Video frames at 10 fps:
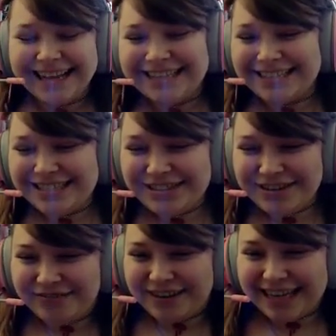it's just
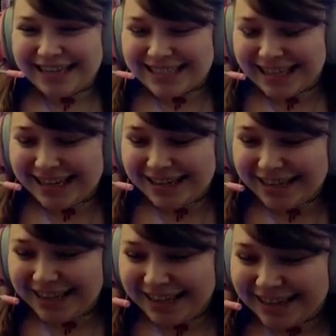too funny because I
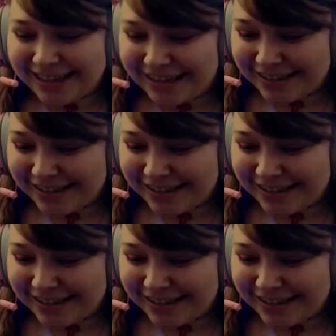literally